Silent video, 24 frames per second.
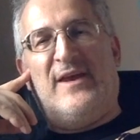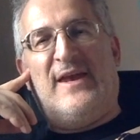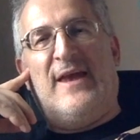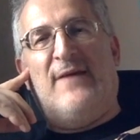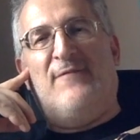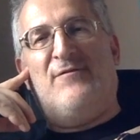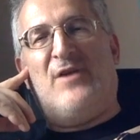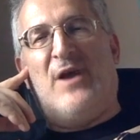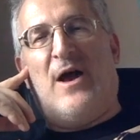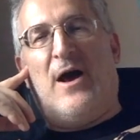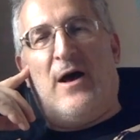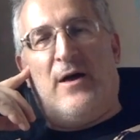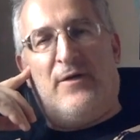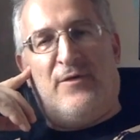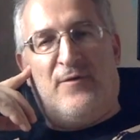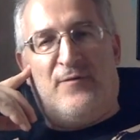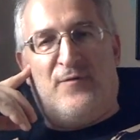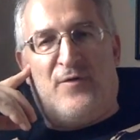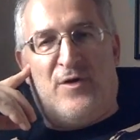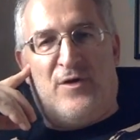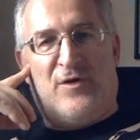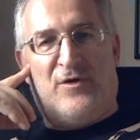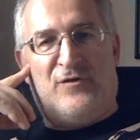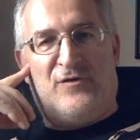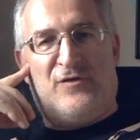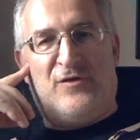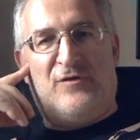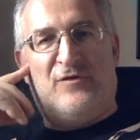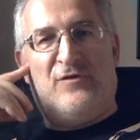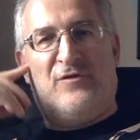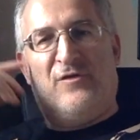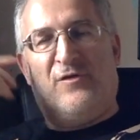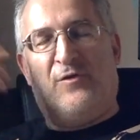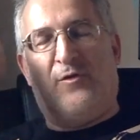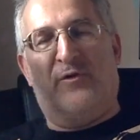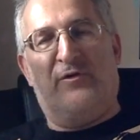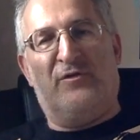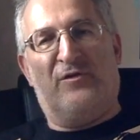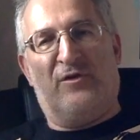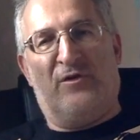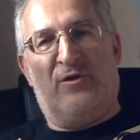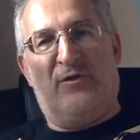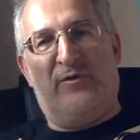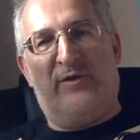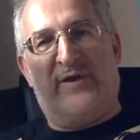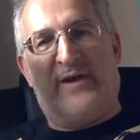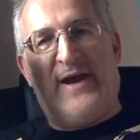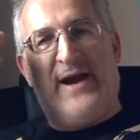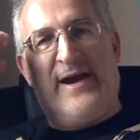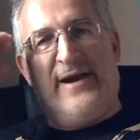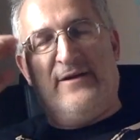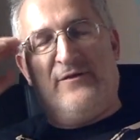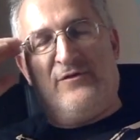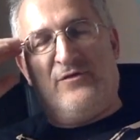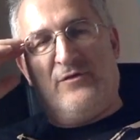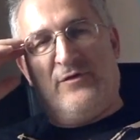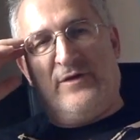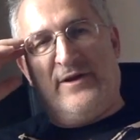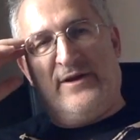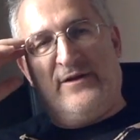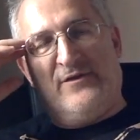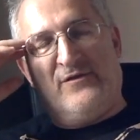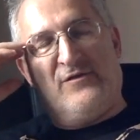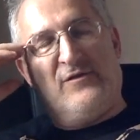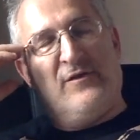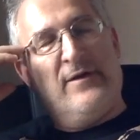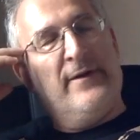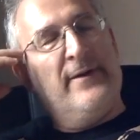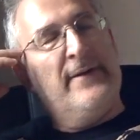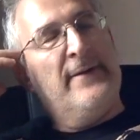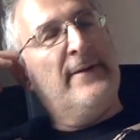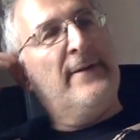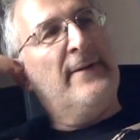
It gives other versions according to who the character is,